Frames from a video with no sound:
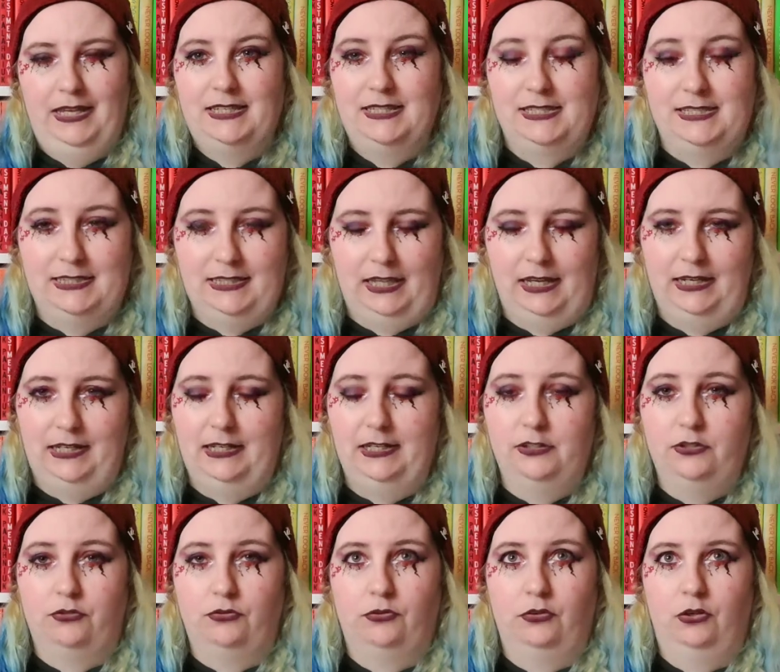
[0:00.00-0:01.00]
It's slightly
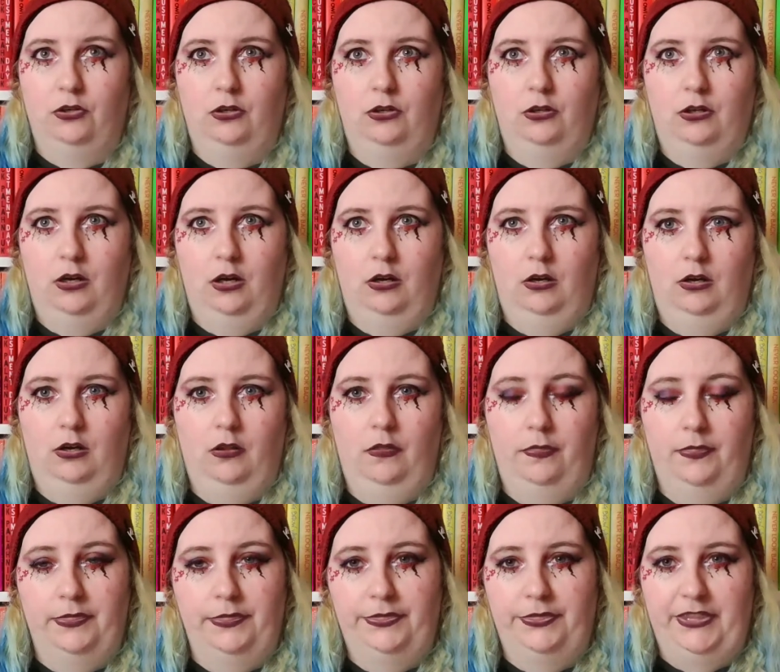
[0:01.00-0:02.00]
drawn
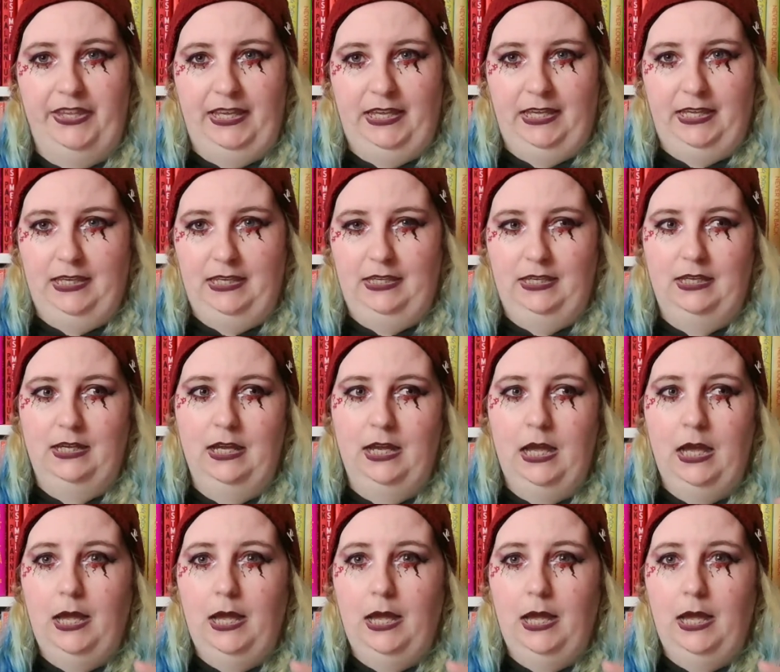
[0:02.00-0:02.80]
on the